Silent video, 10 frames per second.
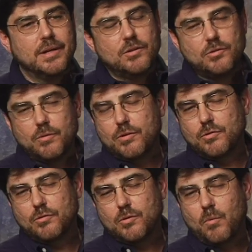So this
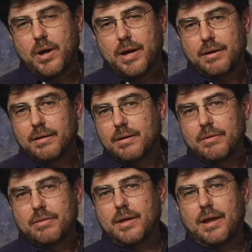is a way
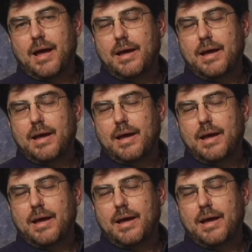that